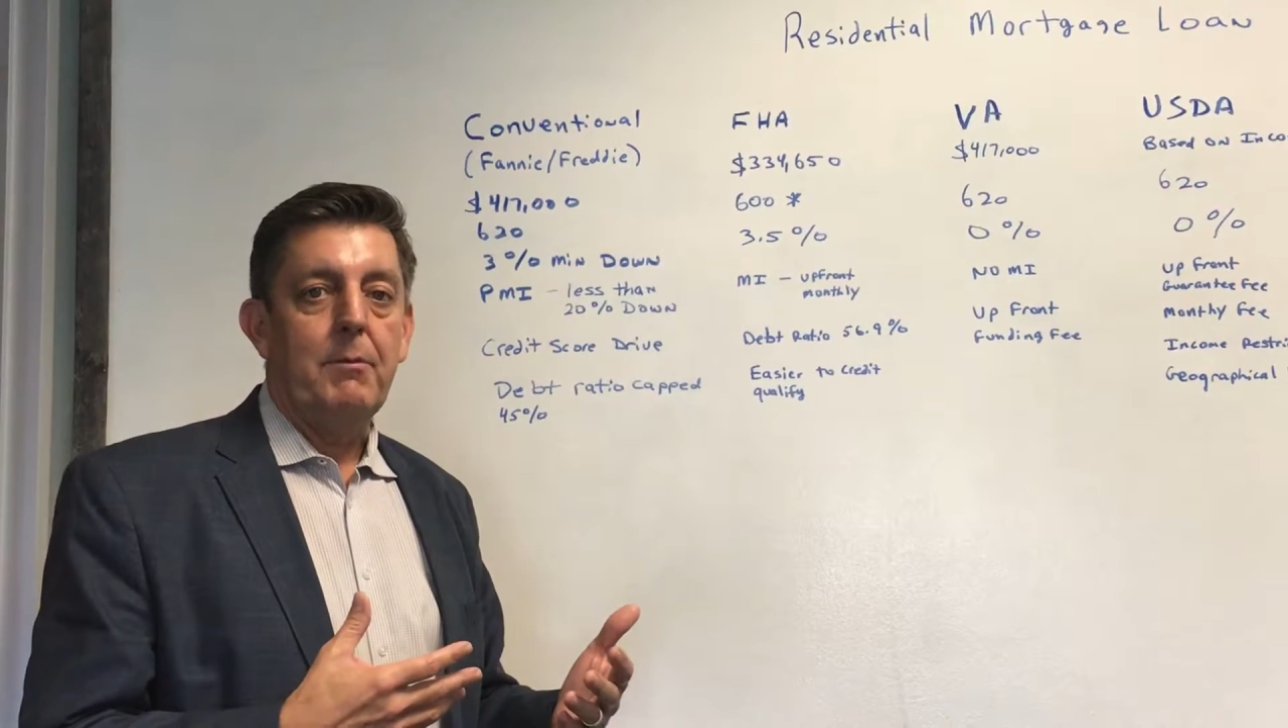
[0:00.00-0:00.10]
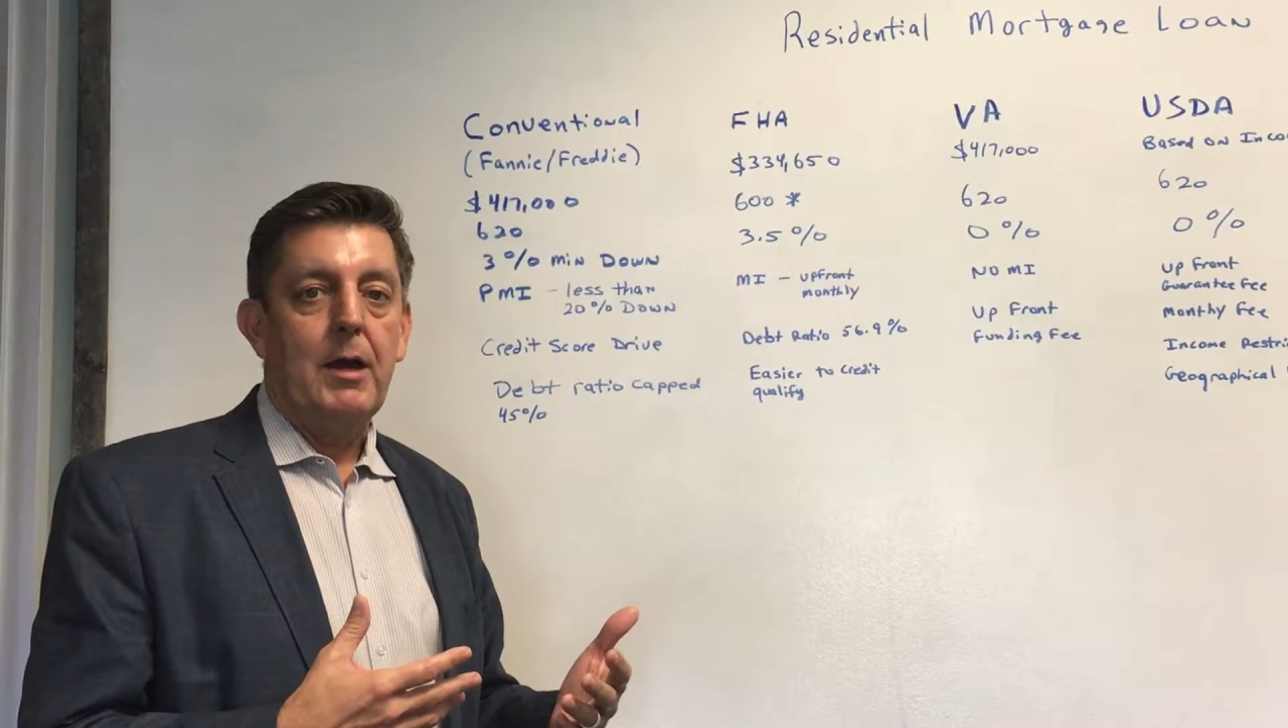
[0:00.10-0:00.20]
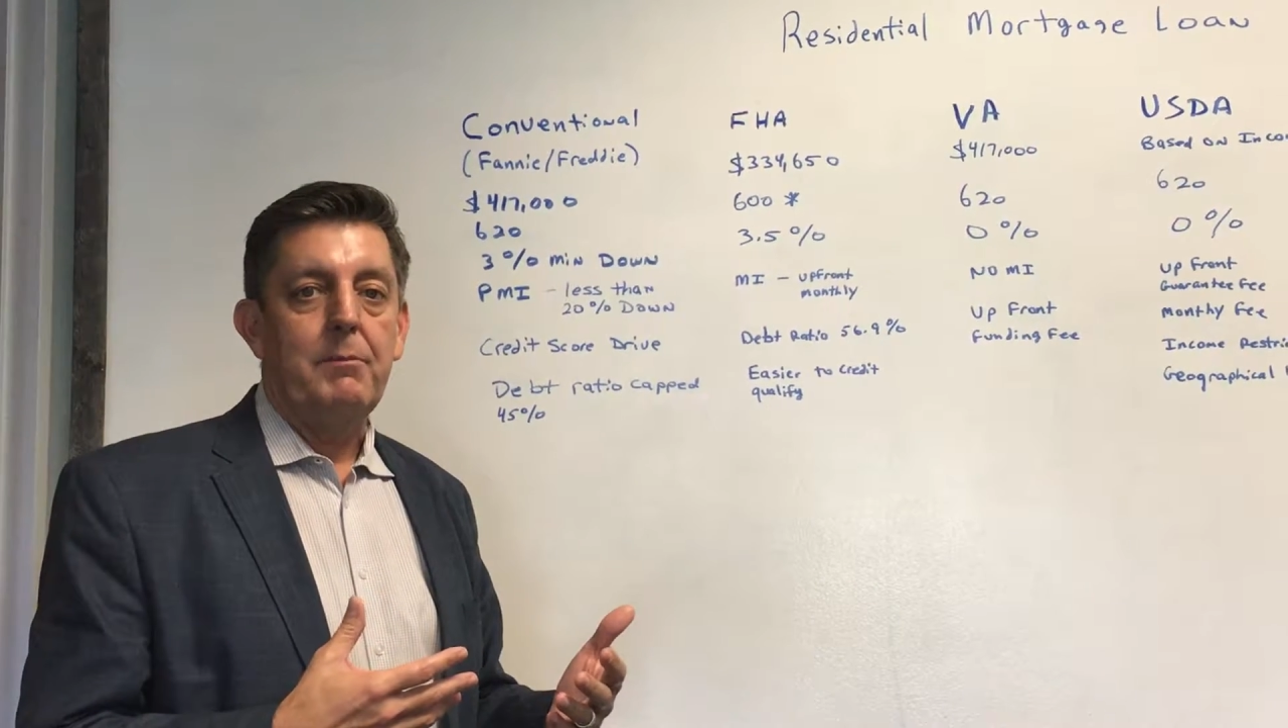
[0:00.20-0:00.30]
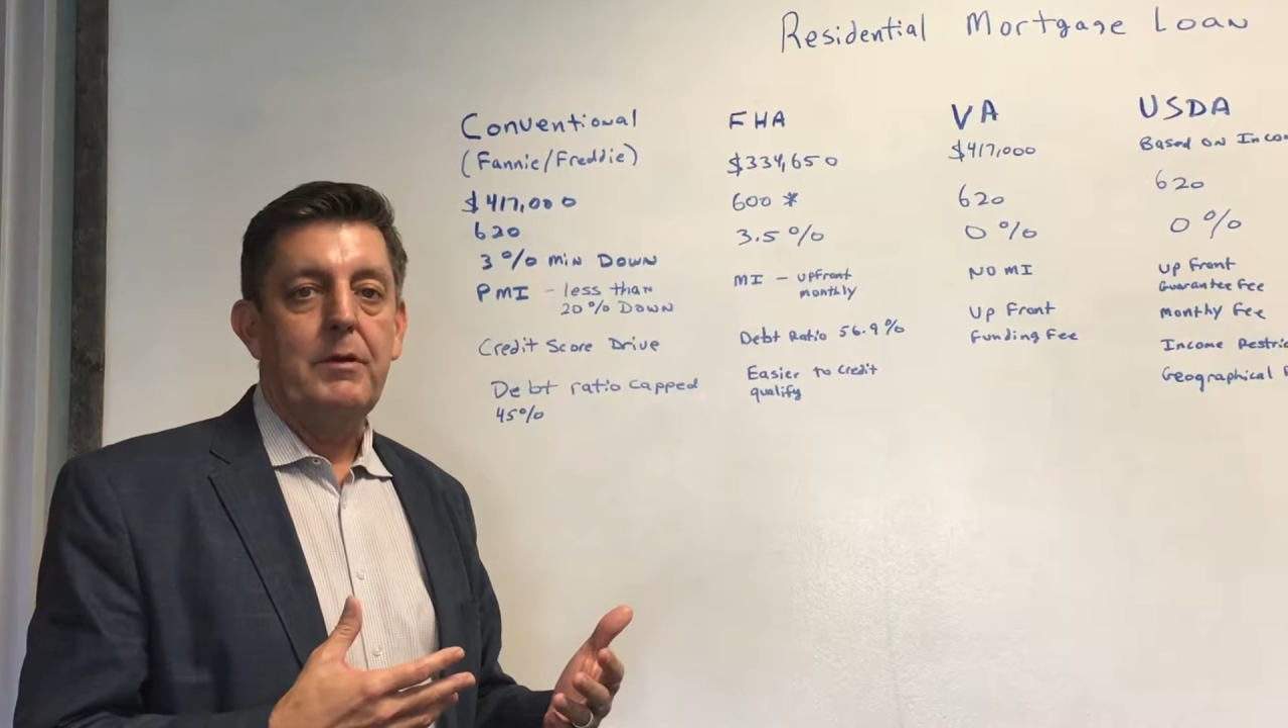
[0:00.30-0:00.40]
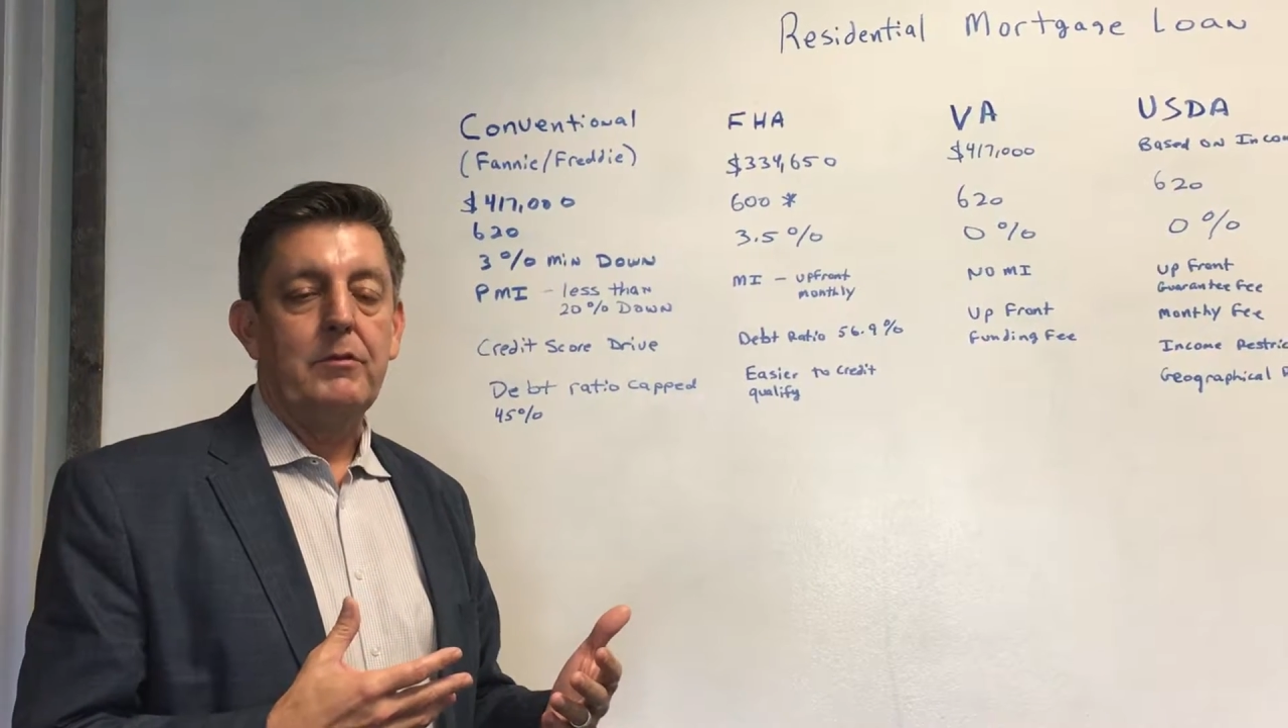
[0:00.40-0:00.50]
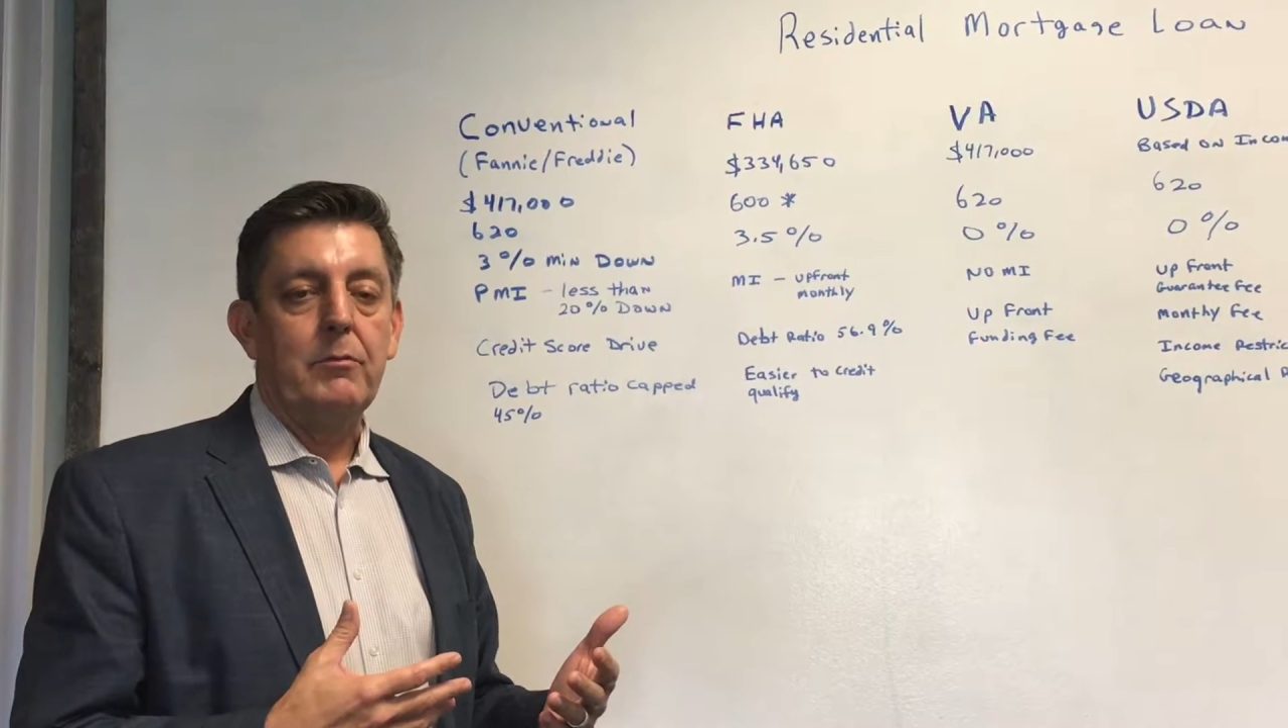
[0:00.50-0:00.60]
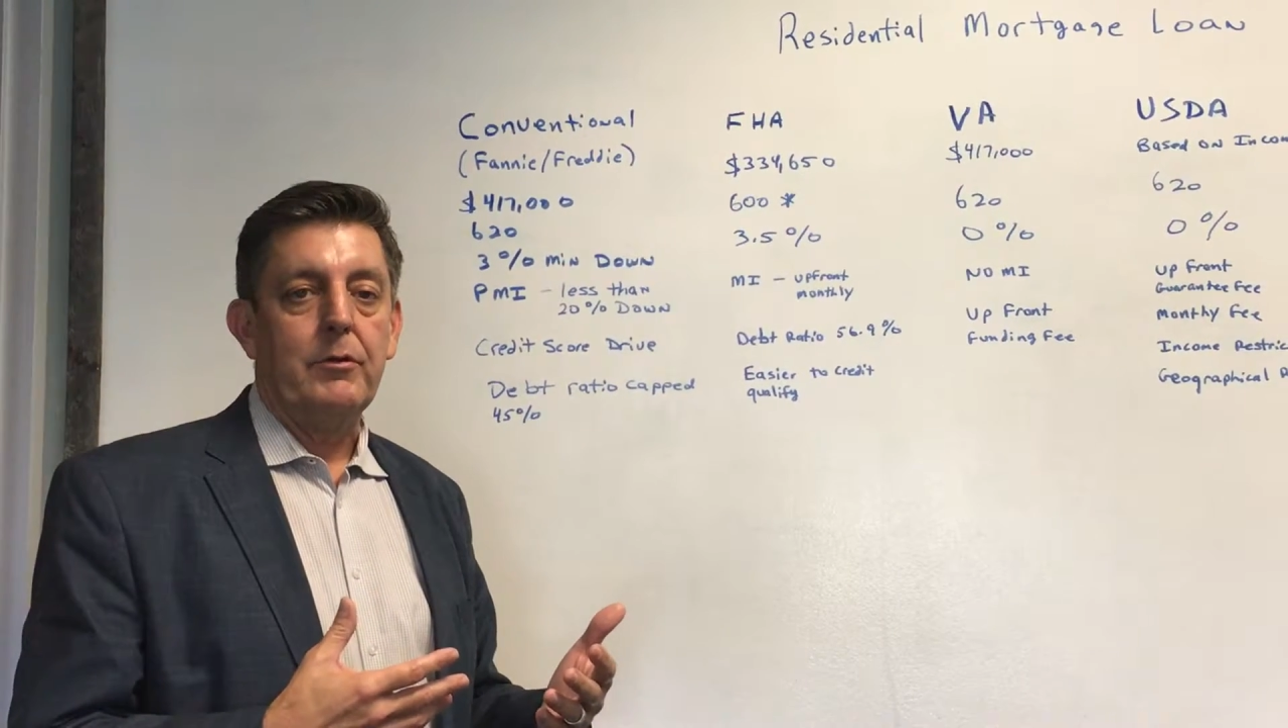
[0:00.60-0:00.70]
buy a piece of